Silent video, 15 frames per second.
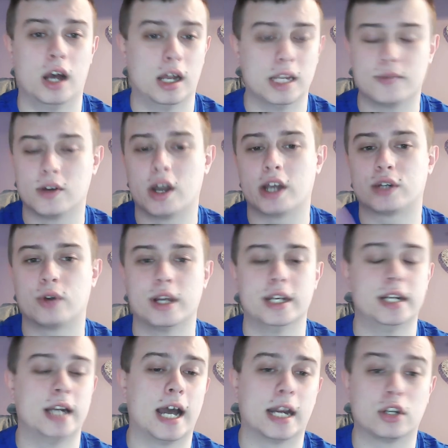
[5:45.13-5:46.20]
Leave a like
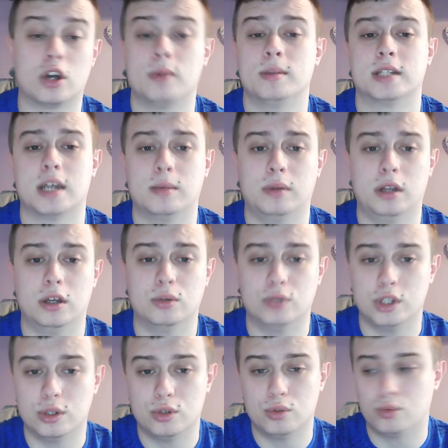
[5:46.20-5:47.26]
rating and comment down below.
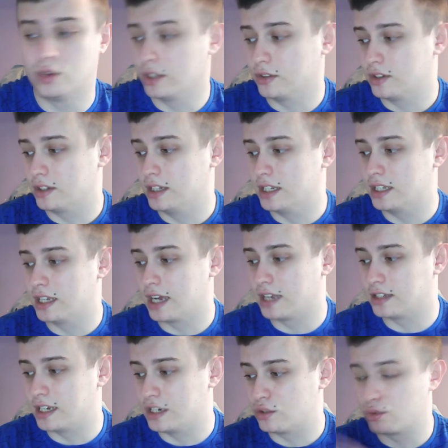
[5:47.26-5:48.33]
Do you think this leak
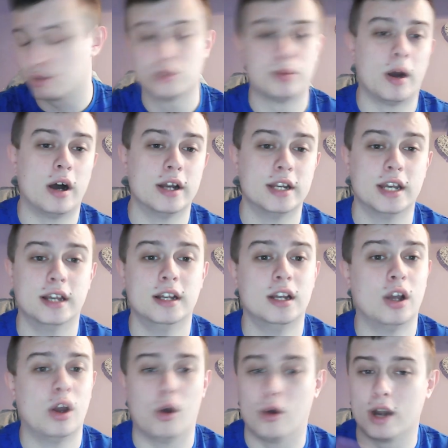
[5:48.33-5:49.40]
has any truth behind it
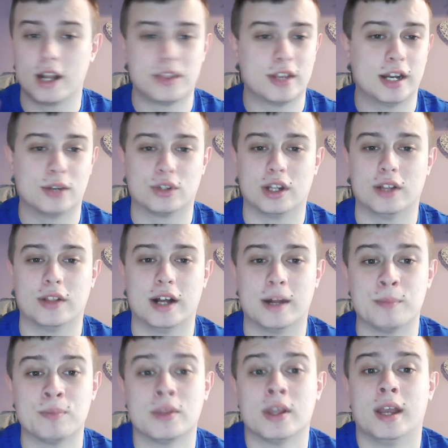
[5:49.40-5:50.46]
or anything else like
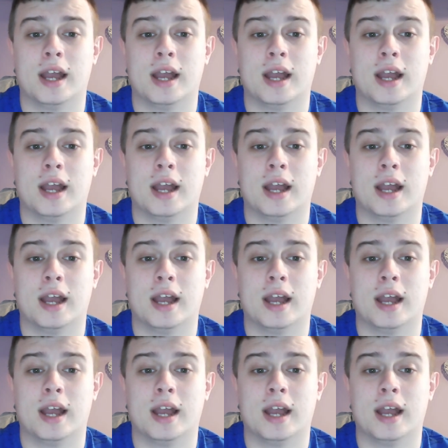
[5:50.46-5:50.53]
that?